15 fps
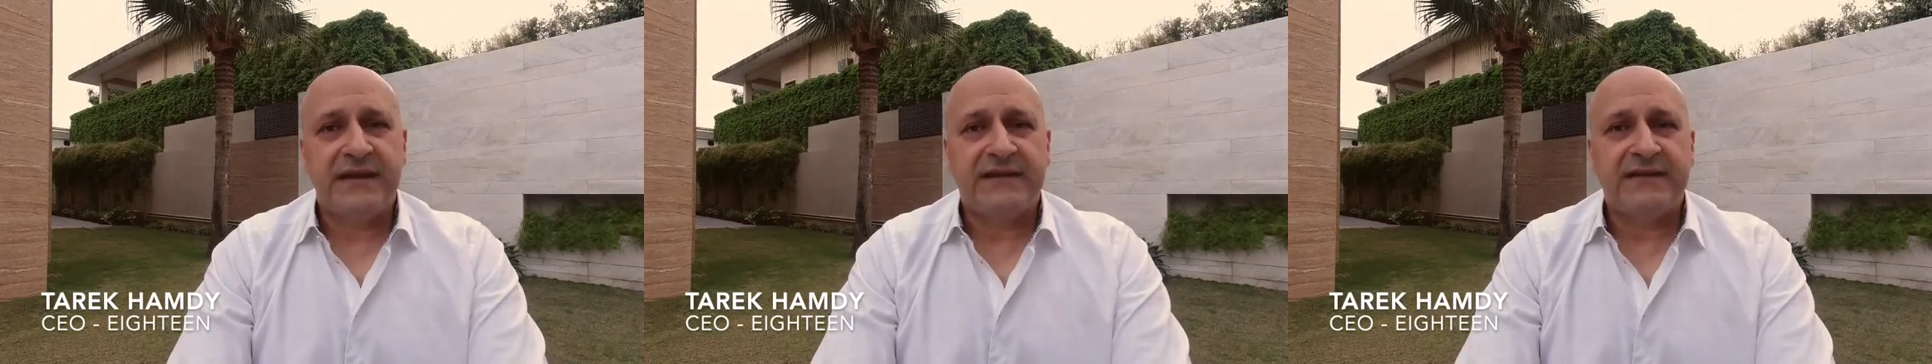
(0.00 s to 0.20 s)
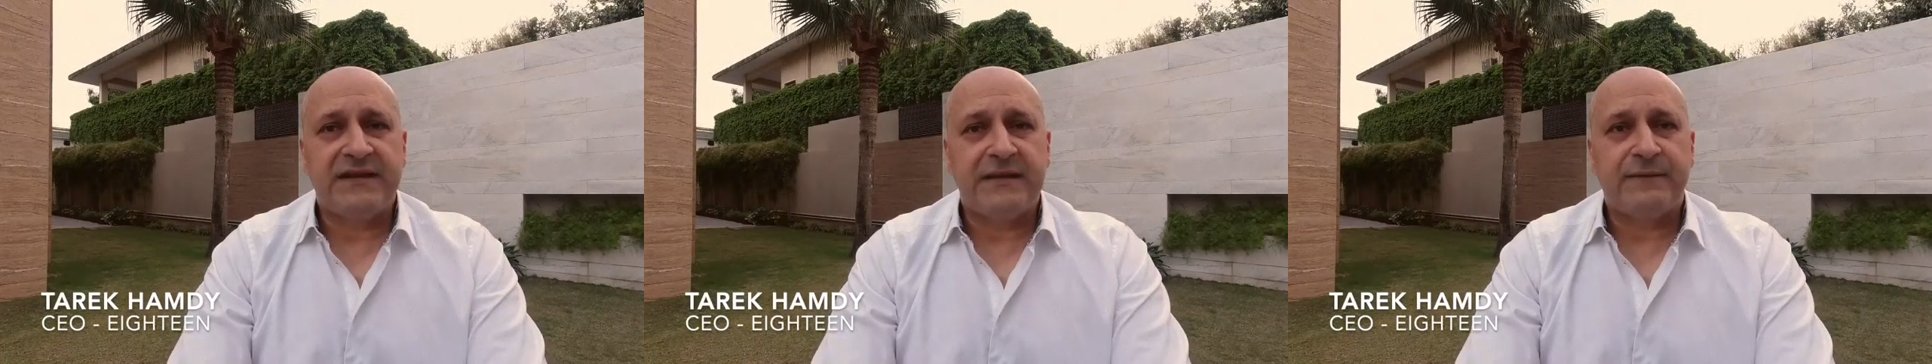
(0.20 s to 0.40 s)

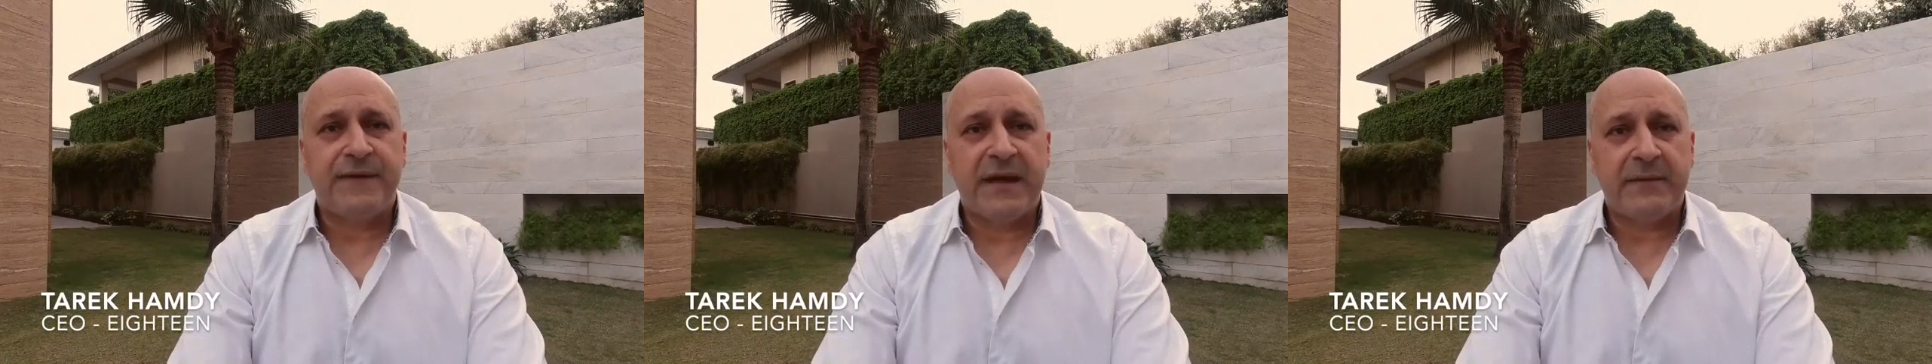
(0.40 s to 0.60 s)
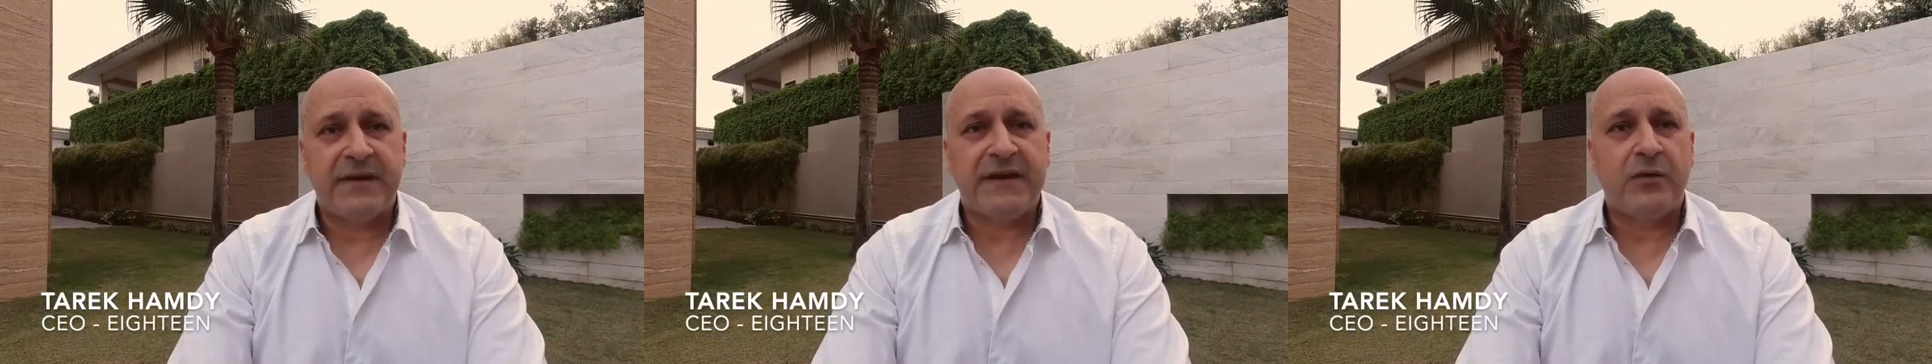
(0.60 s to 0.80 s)
18
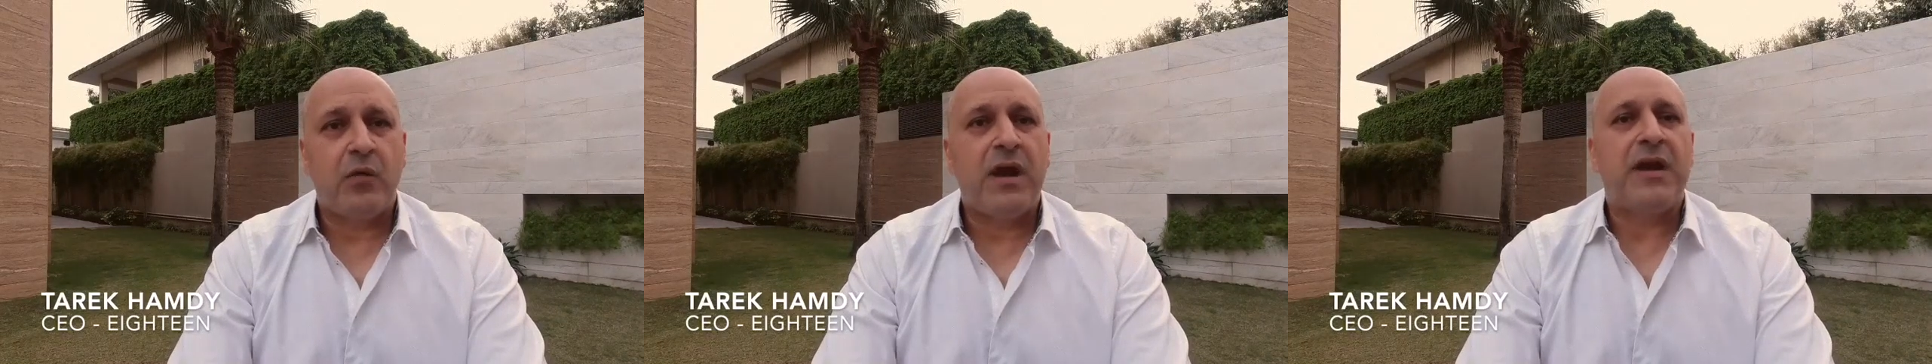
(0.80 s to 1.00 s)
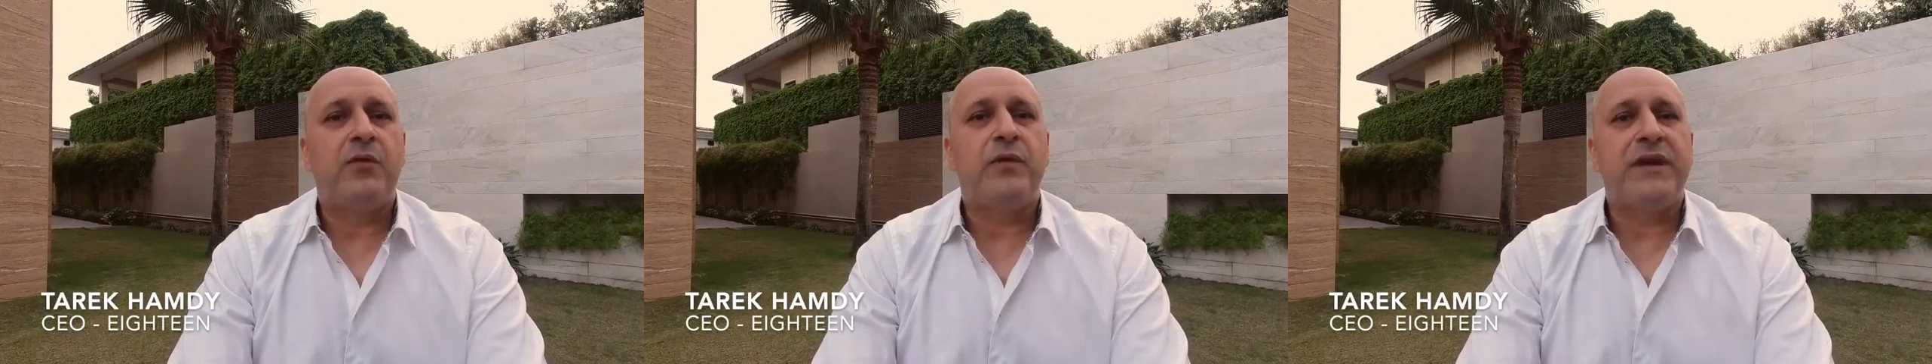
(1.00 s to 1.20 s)
family
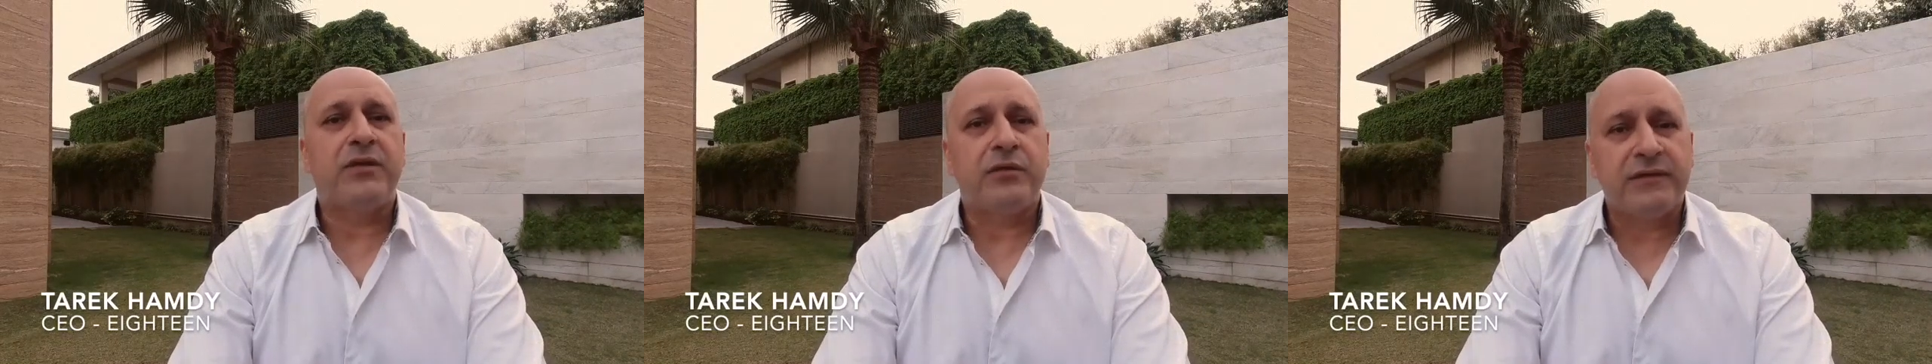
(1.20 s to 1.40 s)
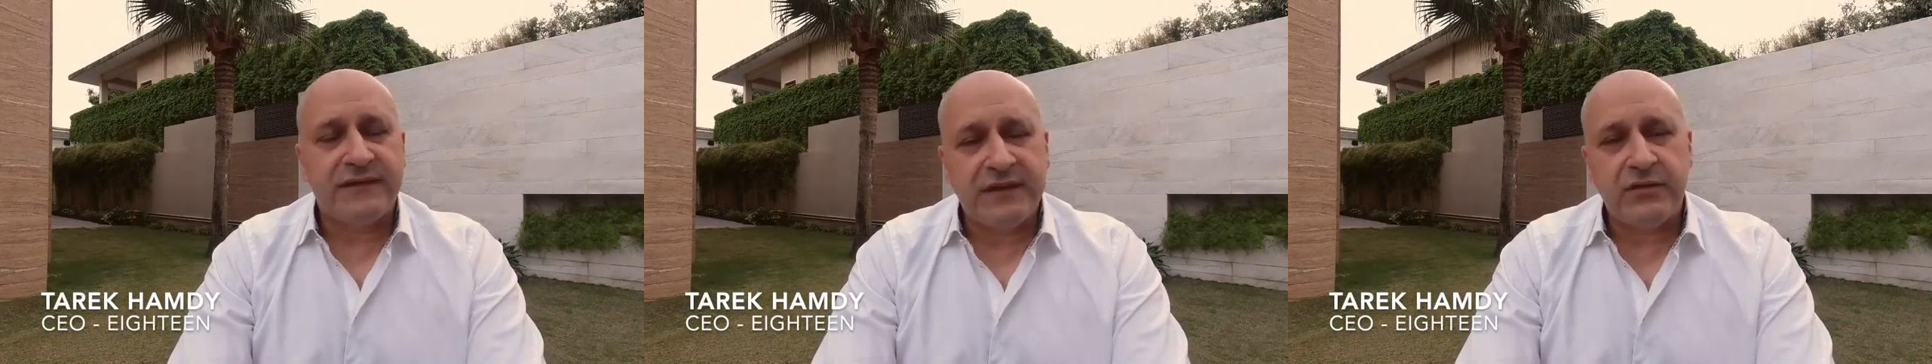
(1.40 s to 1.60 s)
while
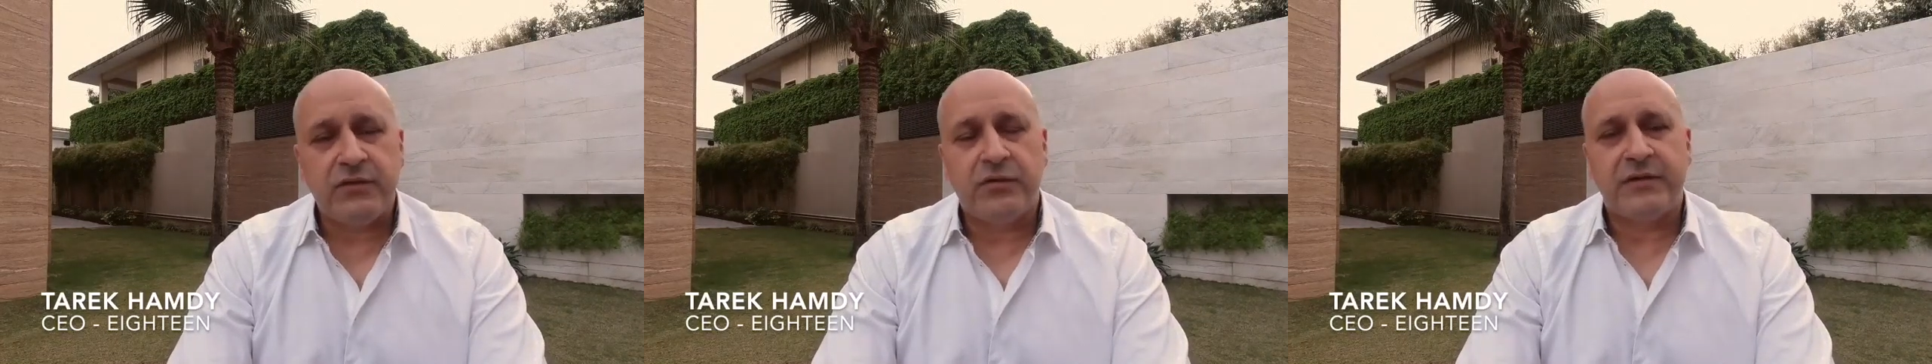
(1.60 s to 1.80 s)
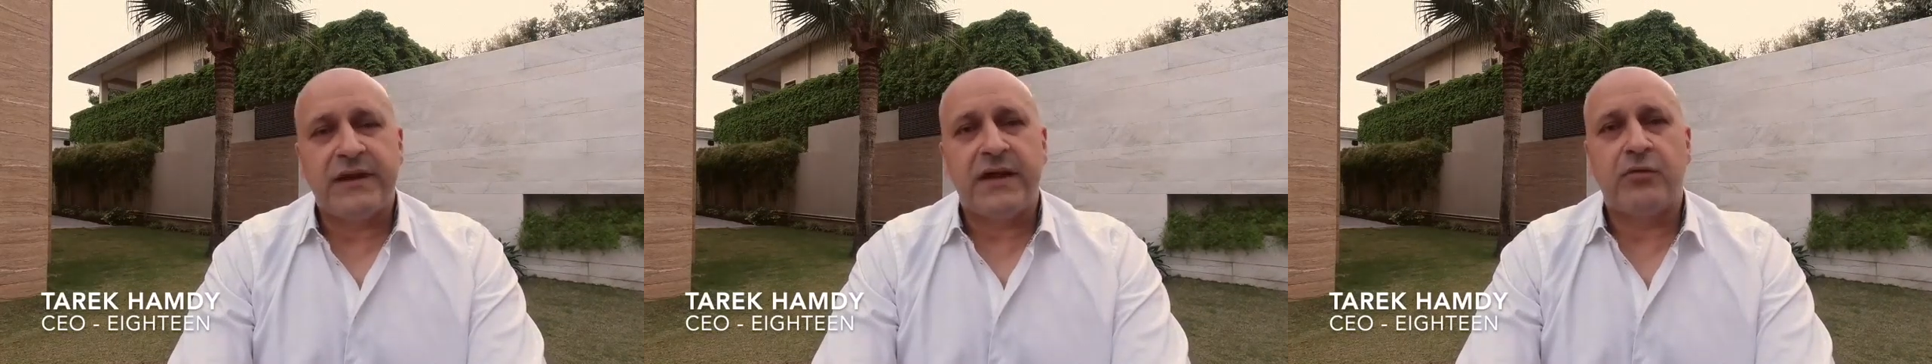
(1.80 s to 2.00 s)
we
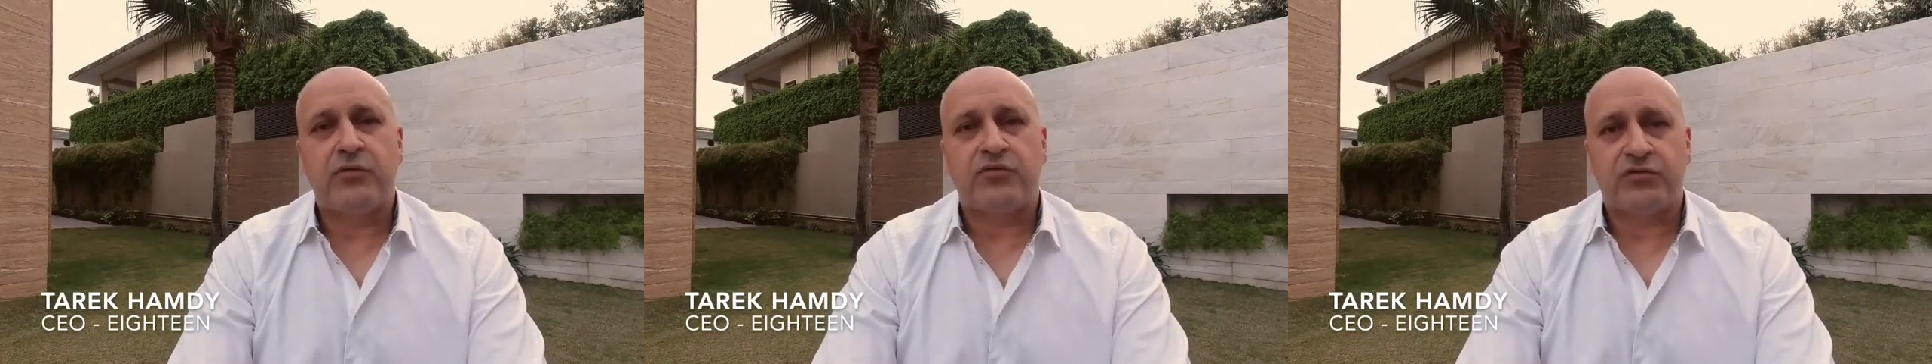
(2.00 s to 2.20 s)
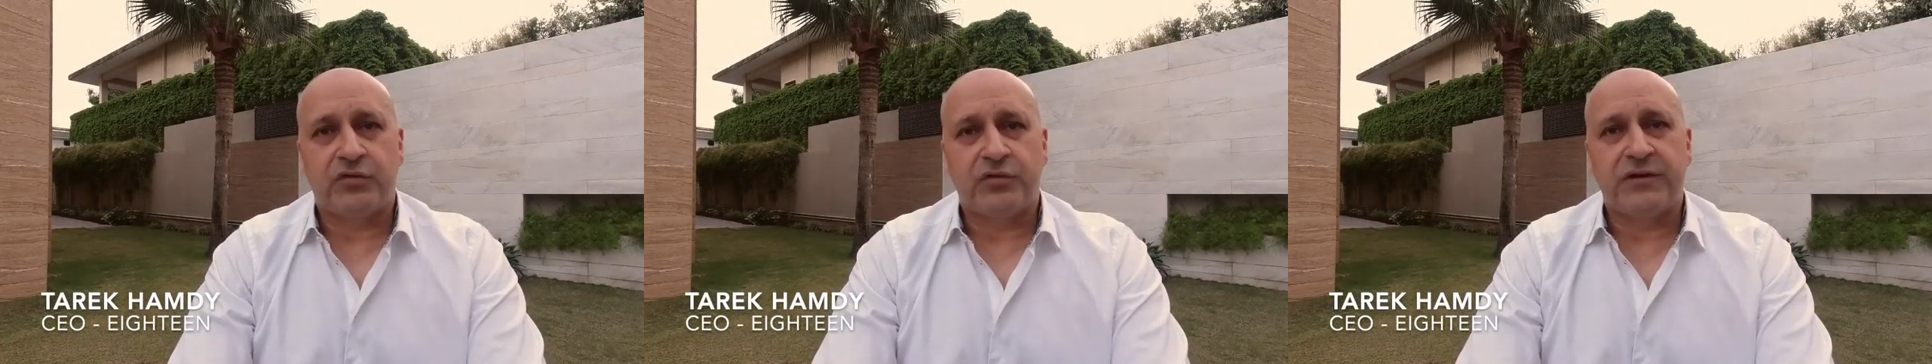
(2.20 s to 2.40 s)
continue on
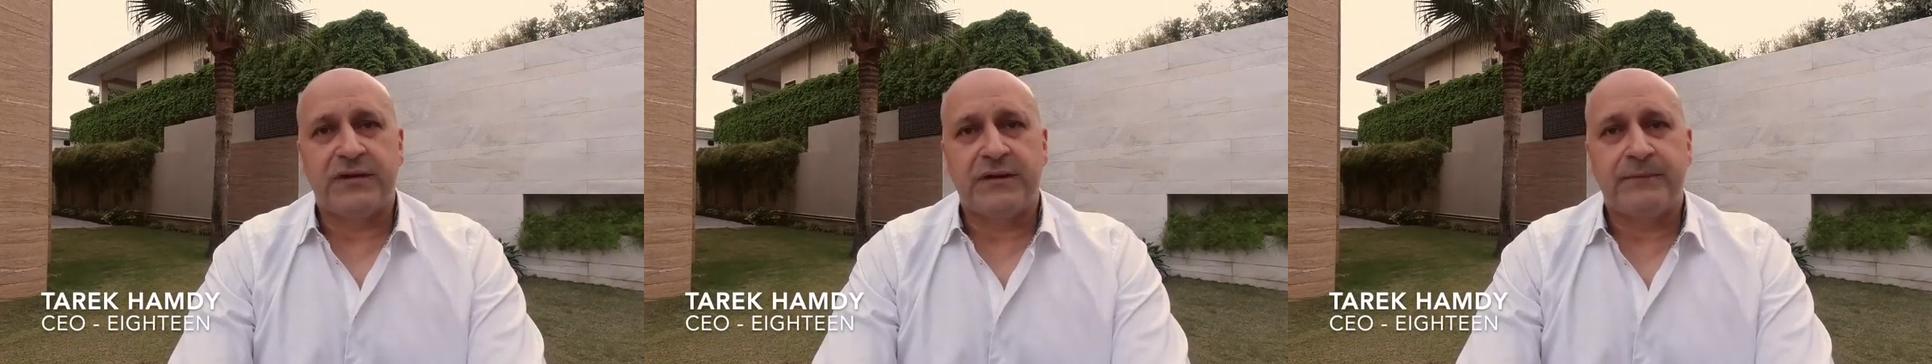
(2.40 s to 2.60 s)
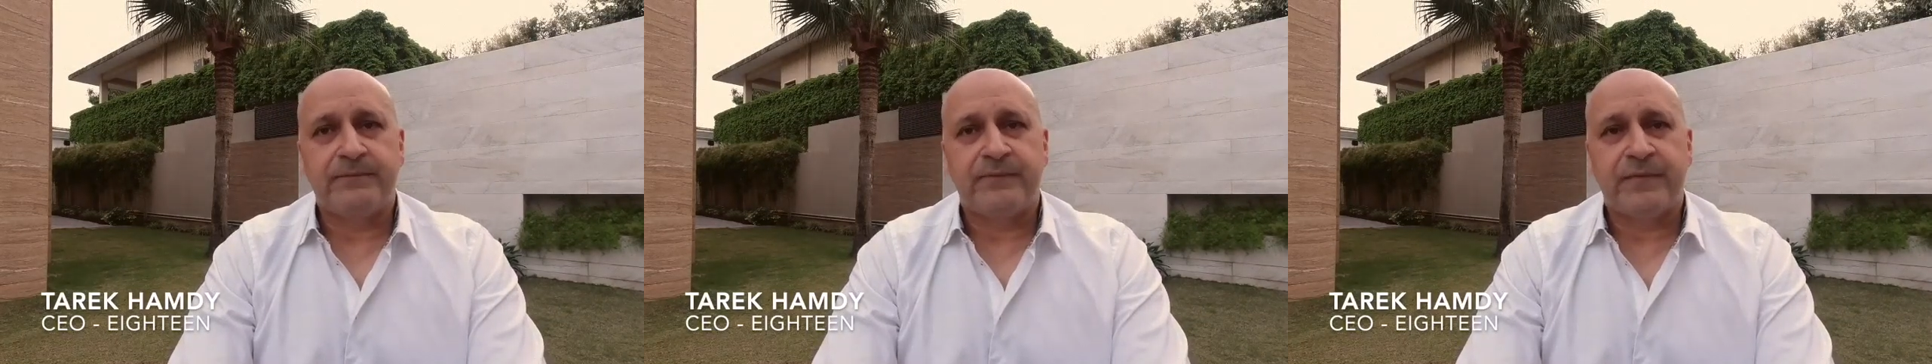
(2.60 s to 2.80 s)
our
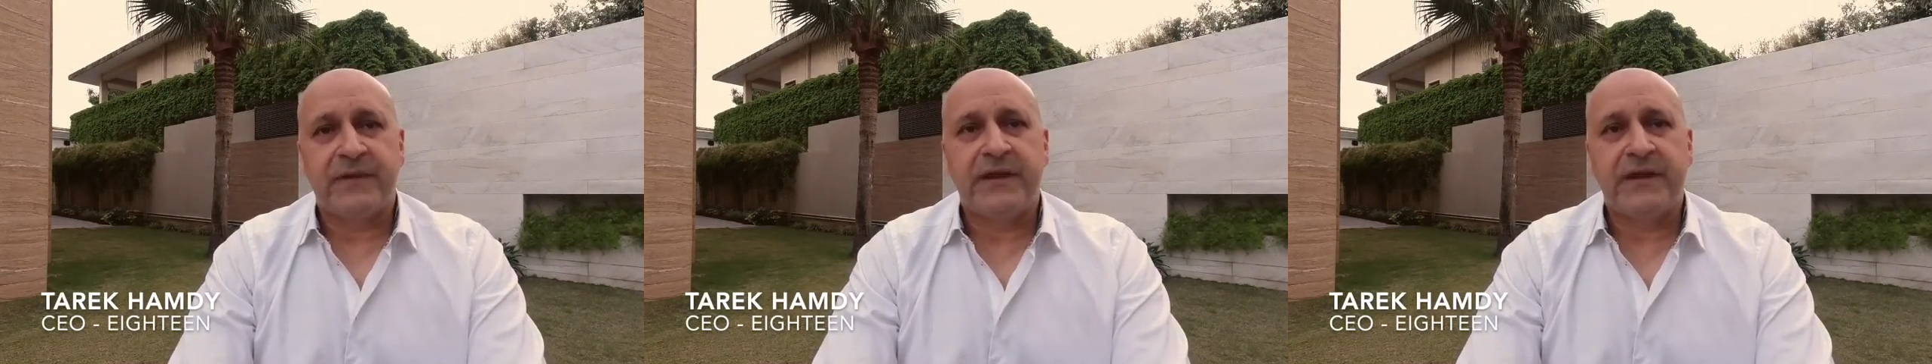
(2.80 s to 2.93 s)
journey.